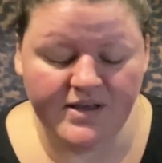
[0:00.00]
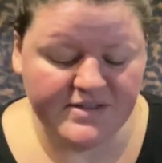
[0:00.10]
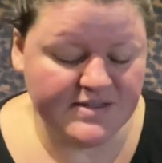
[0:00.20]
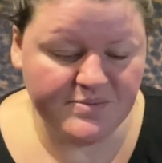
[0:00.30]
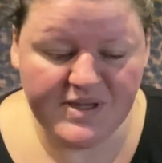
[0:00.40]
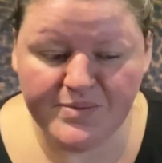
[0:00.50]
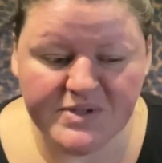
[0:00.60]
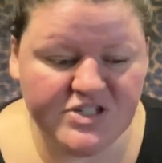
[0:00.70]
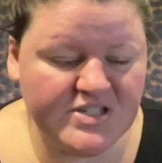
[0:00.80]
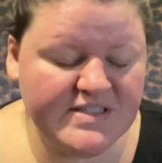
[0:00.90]
some people
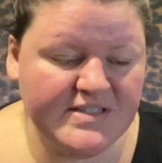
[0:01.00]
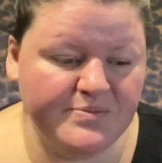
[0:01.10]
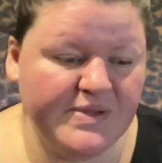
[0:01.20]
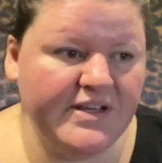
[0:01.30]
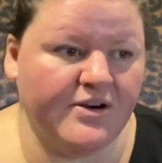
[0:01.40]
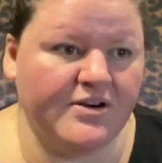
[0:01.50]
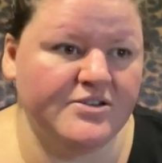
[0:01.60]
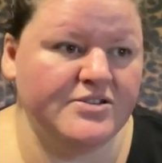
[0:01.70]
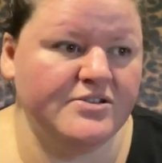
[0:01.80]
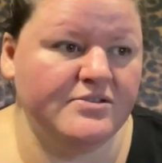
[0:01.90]
just simply are
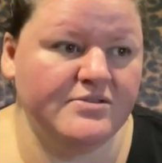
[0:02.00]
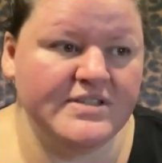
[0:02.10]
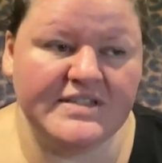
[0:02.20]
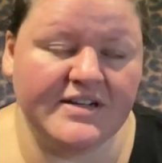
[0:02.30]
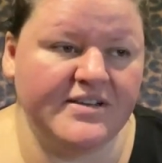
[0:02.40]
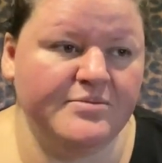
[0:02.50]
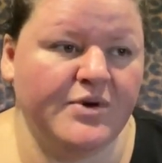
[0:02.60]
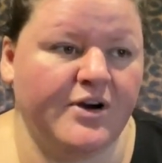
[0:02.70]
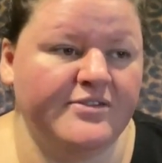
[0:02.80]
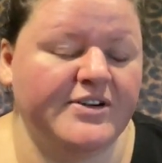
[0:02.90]
stuck in
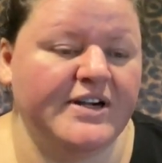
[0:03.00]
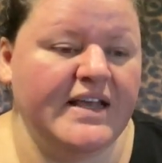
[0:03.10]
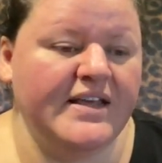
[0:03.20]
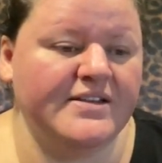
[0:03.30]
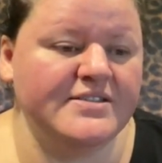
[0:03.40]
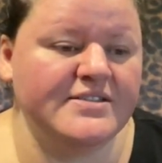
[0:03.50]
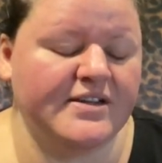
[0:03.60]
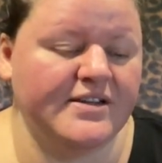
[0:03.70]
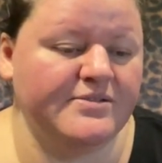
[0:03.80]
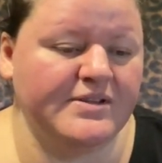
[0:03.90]
poverty and
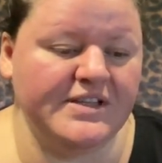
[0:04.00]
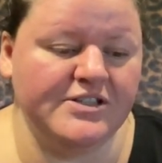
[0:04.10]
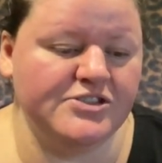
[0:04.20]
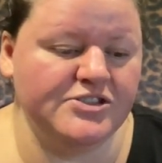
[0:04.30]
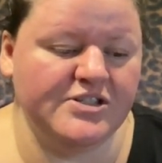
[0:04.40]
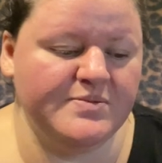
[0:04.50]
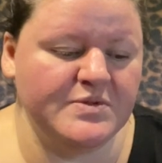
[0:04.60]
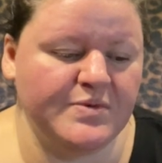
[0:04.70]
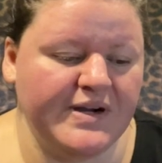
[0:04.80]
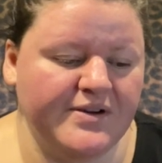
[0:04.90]
stuck in relationships
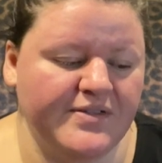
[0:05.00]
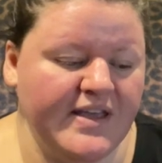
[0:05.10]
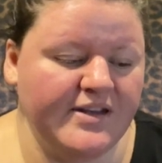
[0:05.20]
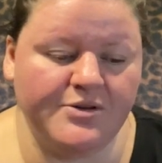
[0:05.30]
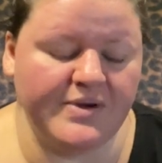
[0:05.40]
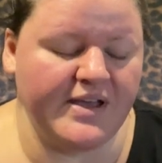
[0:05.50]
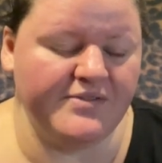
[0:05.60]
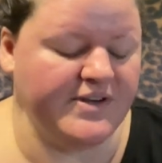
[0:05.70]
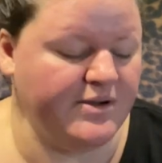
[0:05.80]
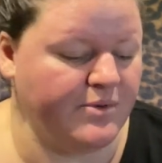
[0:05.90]
where they don't have
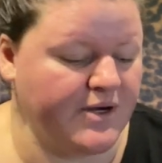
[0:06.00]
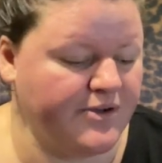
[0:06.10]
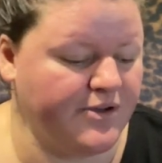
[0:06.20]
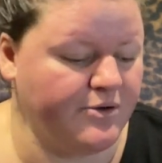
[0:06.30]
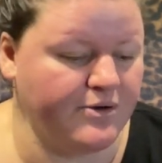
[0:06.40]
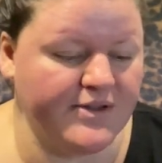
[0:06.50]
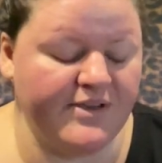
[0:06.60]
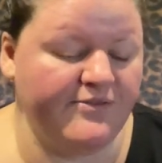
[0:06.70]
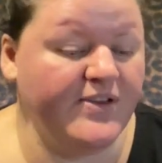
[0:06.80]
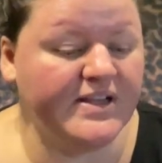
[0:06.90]
anywhere to go, or they
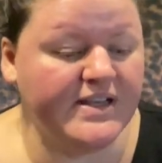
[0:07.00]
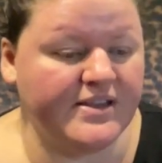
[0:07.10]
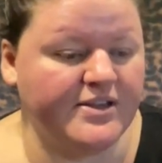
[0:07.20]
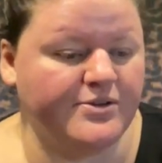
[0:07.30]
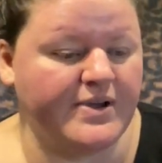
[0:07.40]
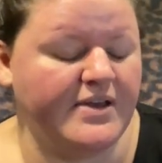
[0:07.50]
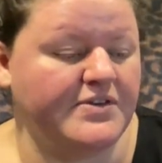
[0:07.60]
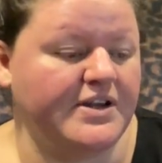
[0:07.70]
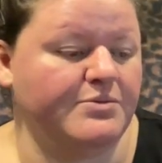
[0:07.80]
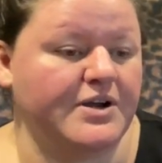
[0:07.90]
feel like they don't have
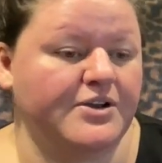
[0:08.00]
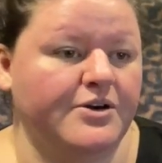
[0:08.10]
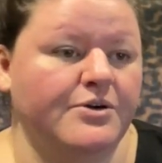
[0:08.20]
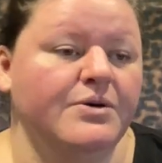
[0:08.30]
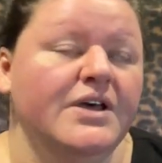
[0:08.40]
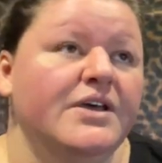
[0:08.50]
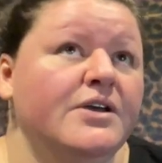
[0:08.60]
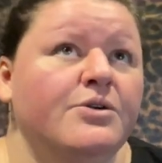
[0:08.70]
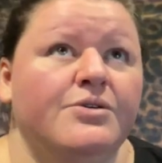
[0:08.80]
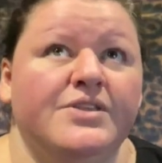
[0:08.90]
anywhere to go,
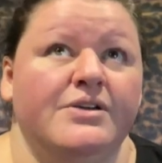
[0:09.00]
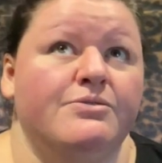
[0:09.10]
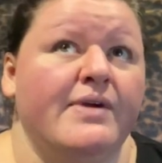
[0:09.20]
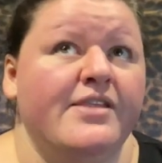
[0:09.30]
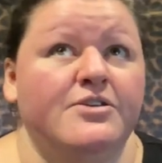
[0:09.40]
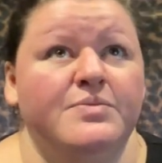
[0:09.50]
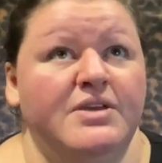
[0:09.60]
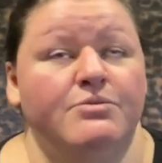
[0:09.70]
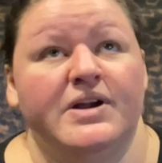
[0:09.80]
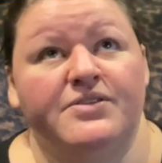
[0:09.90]
or they would rather be
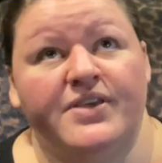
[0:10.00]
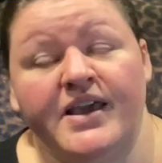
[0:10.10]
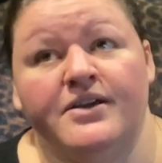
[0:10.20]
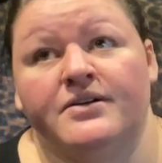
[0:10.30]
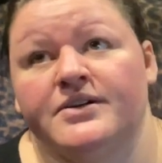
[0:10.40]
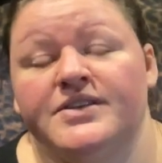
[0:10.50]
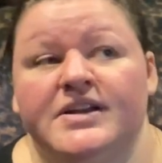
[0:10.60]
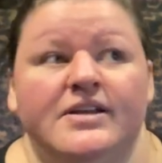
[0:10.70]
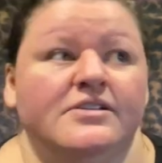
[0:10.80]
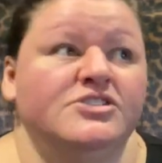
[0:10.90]
where they are than
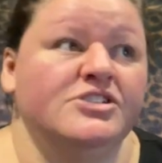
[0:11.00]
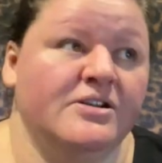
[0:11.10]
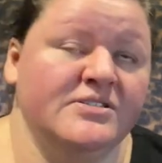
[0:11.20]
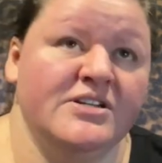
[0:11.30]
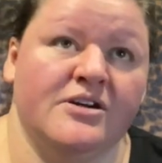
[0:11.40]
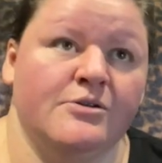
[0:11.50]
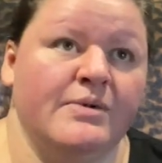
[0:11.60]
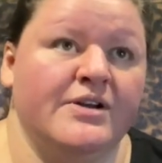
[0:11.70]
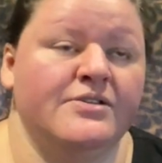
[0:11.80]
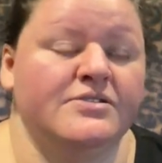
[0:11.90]
in a shelter
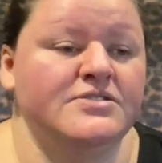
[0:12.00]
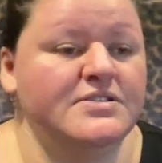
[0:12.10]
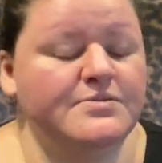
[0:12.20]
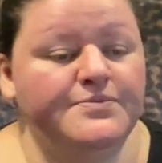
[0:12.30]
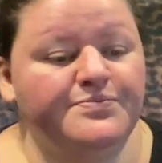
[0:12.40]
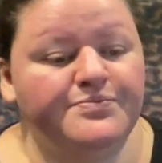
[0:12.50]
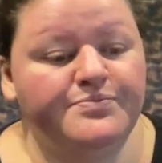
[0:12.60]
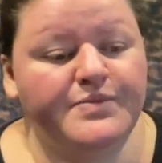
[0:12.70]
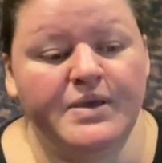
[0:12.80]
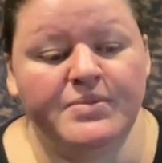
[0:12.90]
where there's
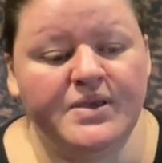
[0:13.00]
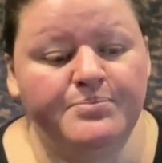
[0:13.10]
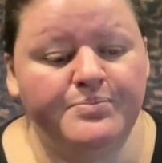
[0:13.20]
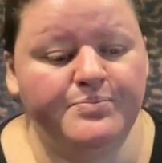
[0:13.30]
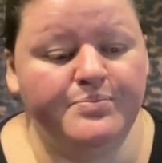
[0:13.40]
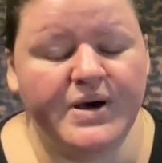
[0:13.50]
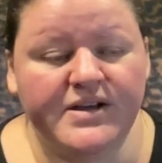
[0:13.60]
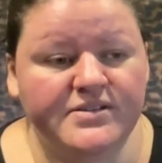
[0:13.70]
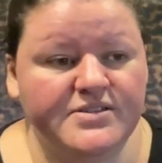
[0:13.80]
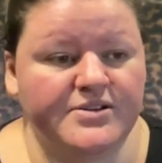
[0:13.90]
maybe
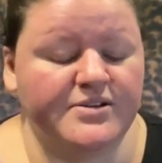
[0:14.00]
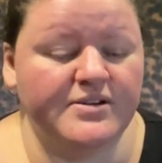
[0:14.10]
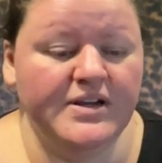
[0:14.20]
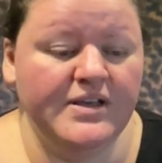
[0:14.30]
bugs or